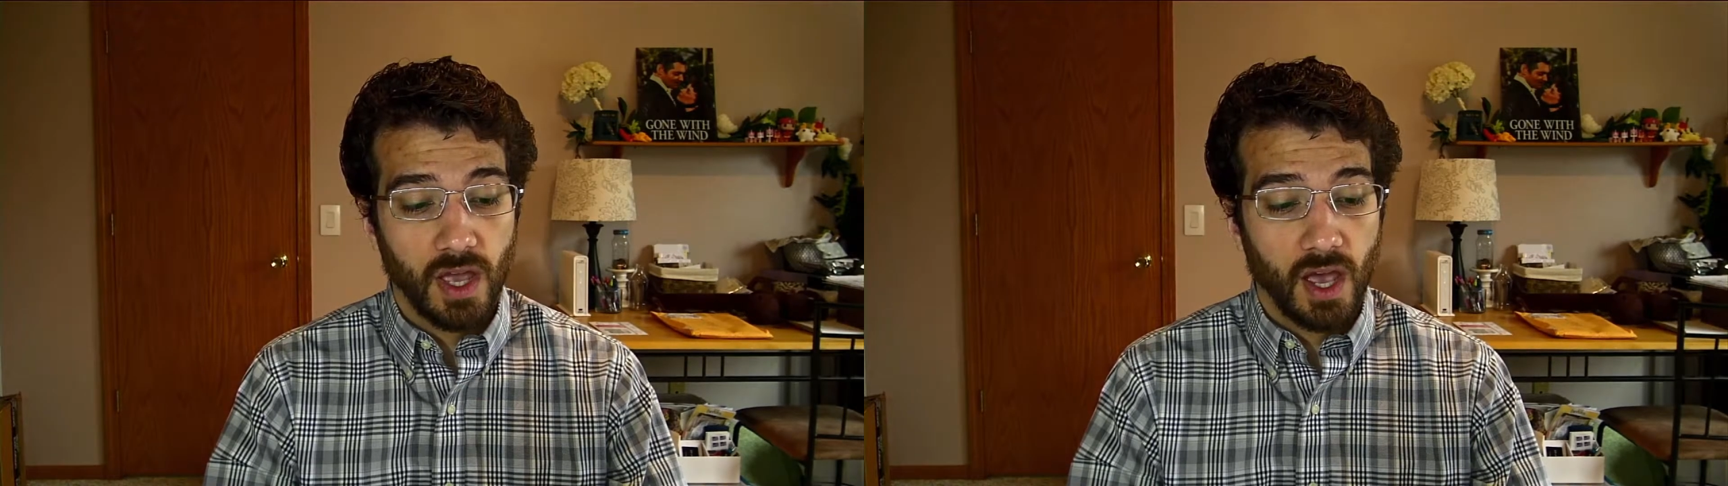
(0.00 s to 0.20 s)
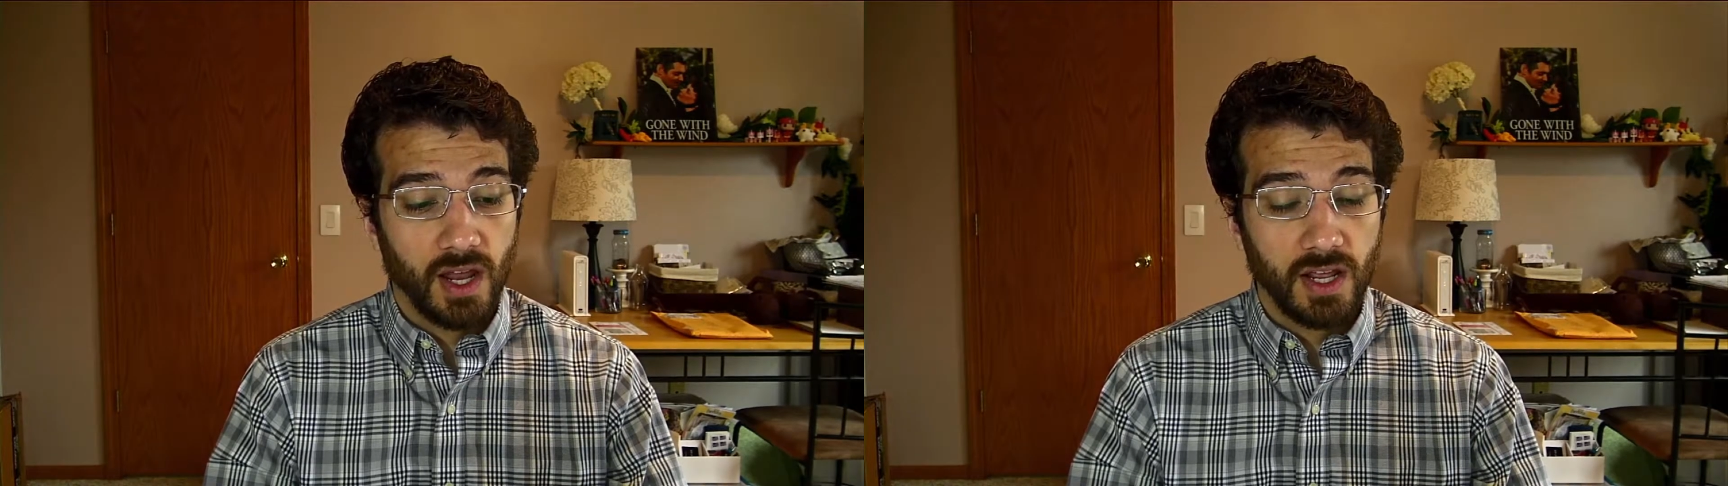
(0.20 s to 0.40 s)

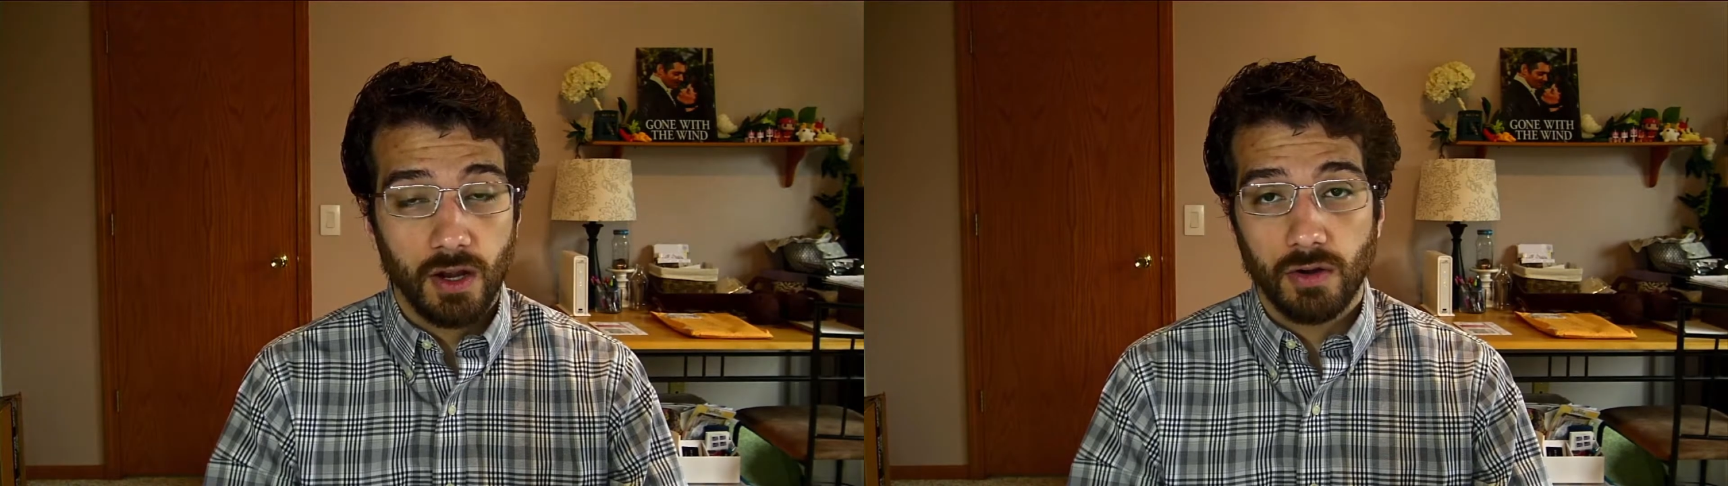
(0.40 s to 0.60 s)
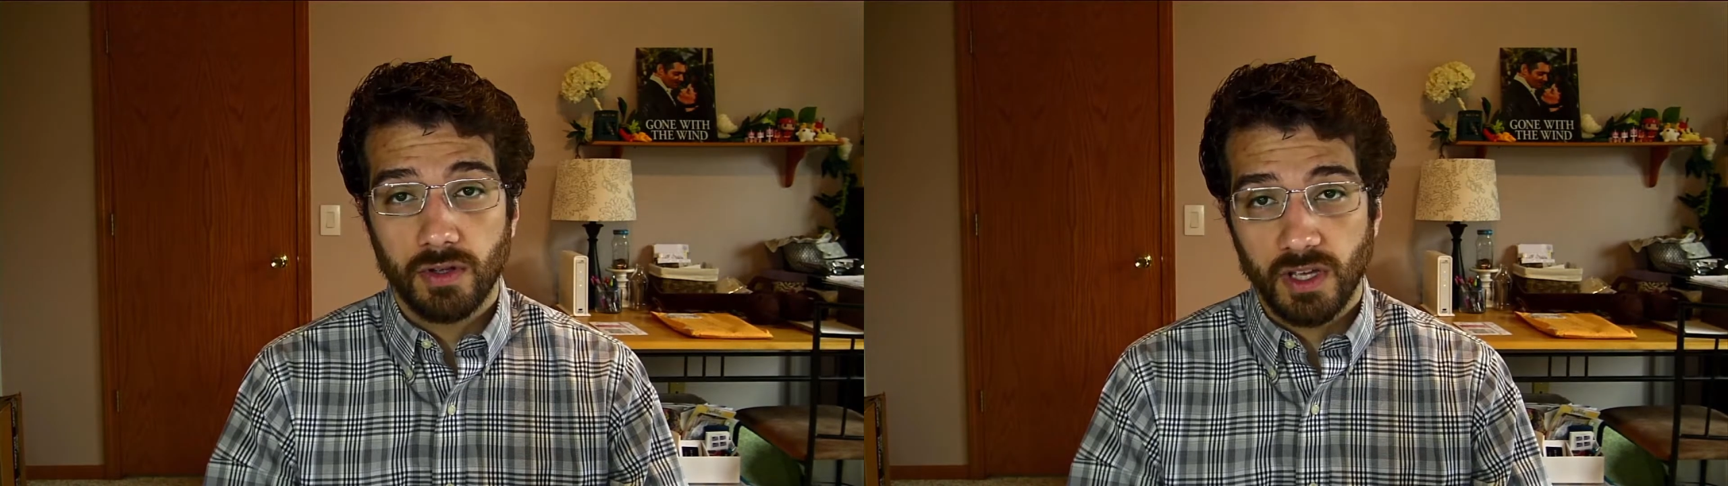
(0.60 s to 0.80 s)
And
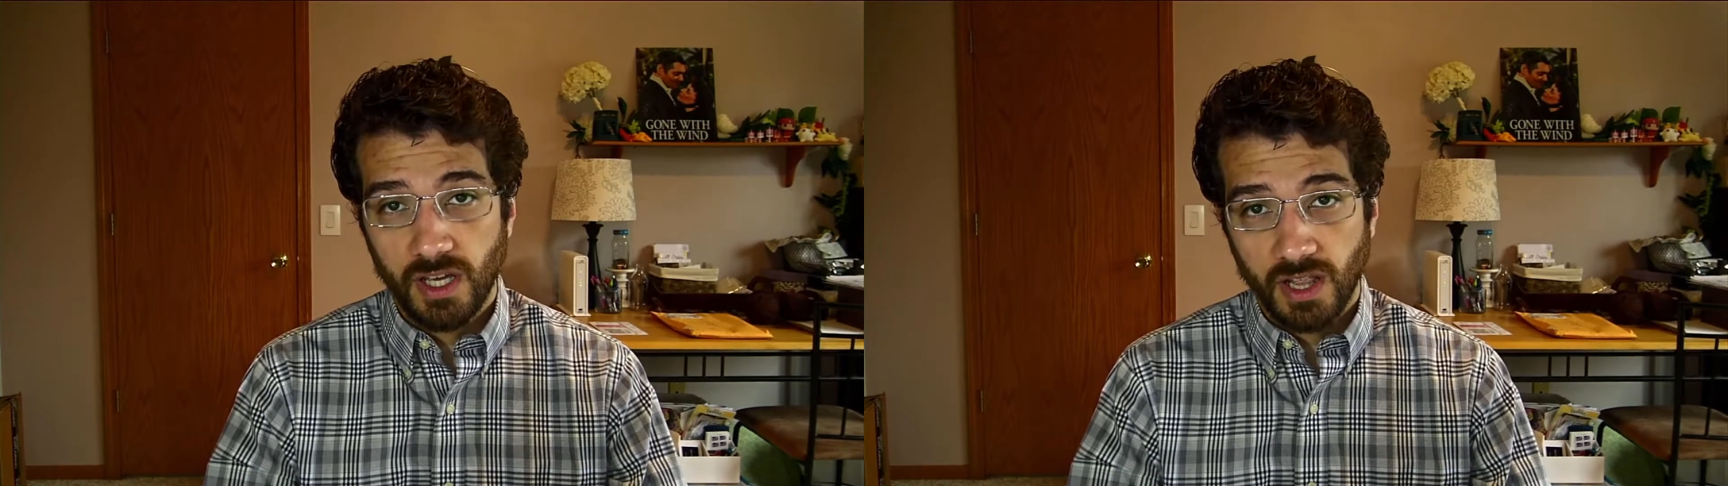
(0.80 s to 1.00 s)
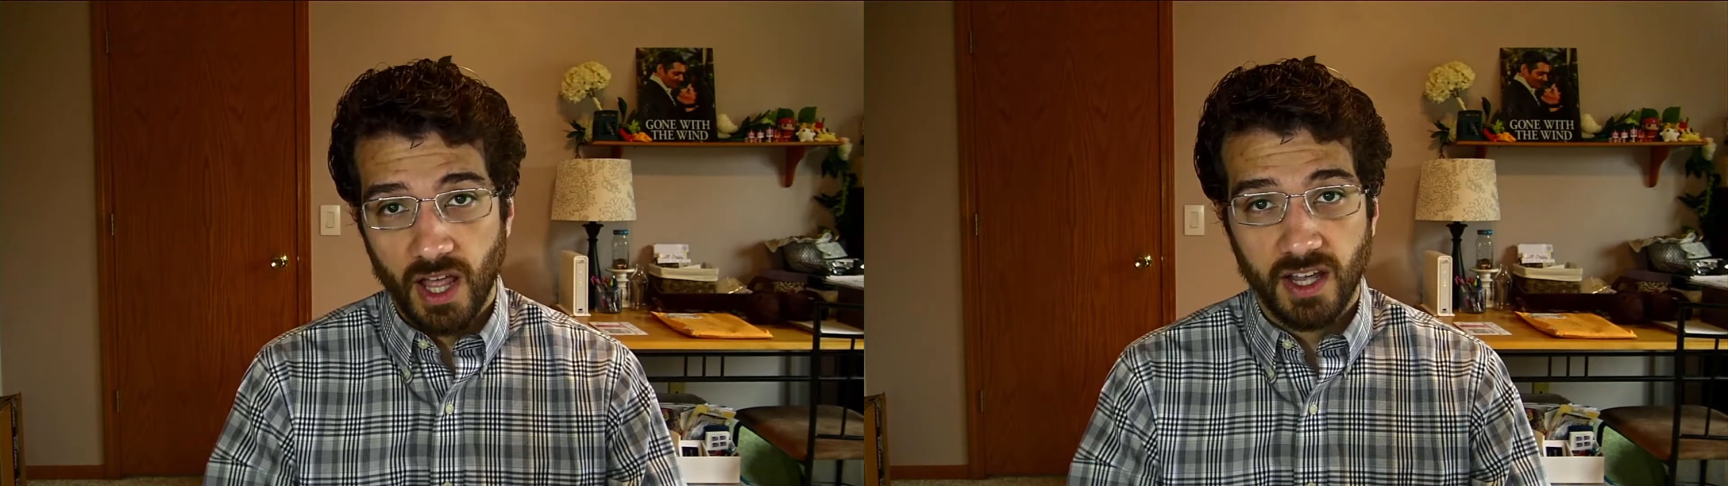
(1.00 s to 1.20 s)
here he
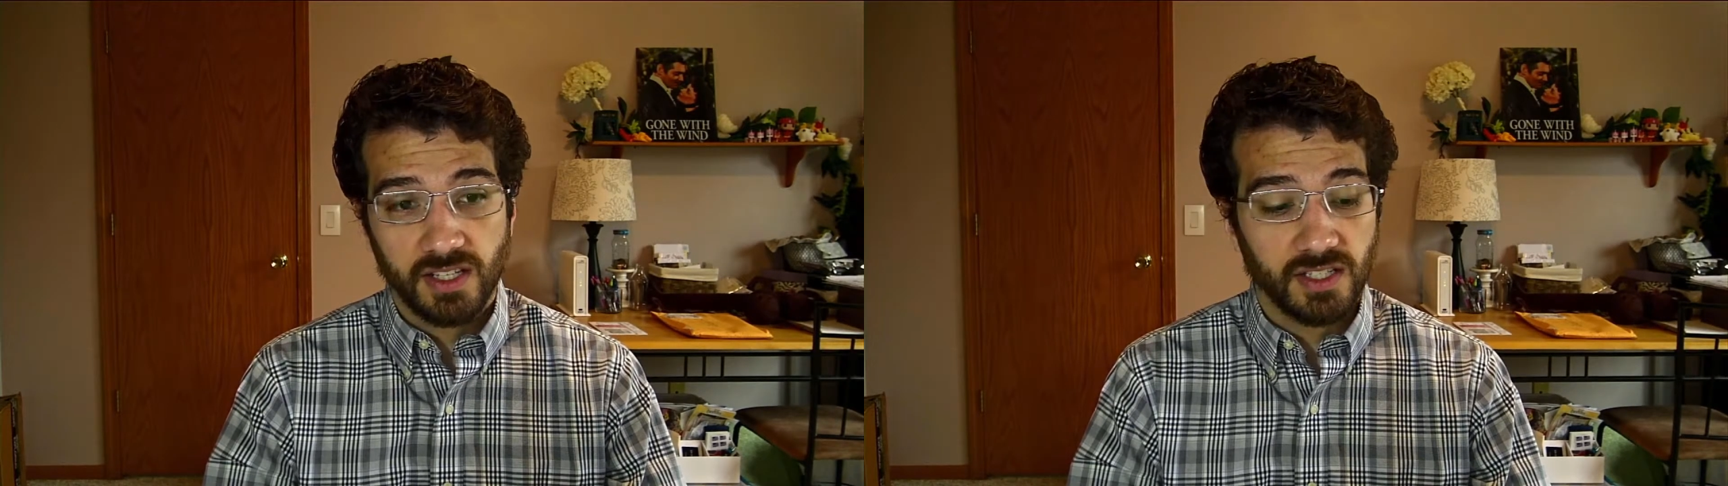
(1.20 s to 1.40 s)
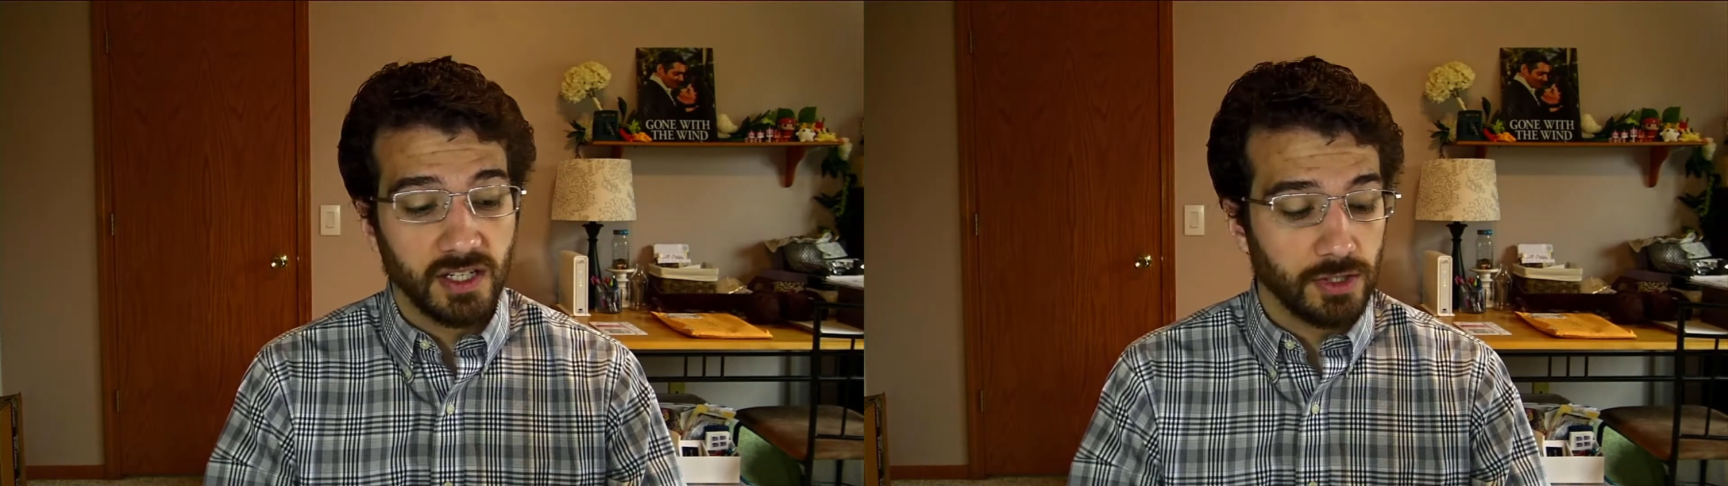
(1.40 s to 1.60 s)
likens it